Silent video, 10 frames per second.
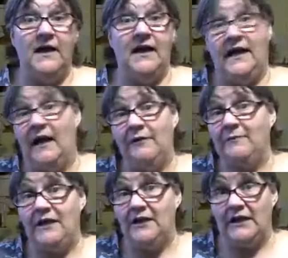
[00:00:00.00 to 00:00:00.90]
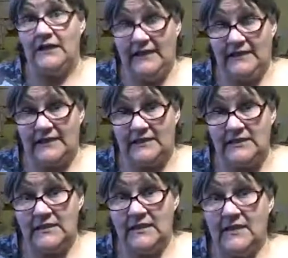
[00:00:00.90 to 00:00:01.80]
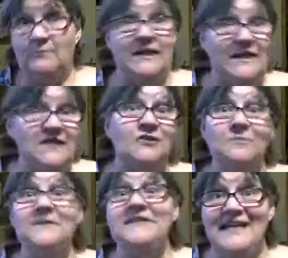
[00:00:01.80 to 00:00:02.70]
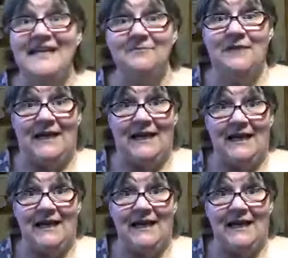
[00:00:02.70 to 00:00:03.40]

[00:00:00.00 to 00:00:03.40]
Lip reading: And Howie may not like this, but he's going to be taking me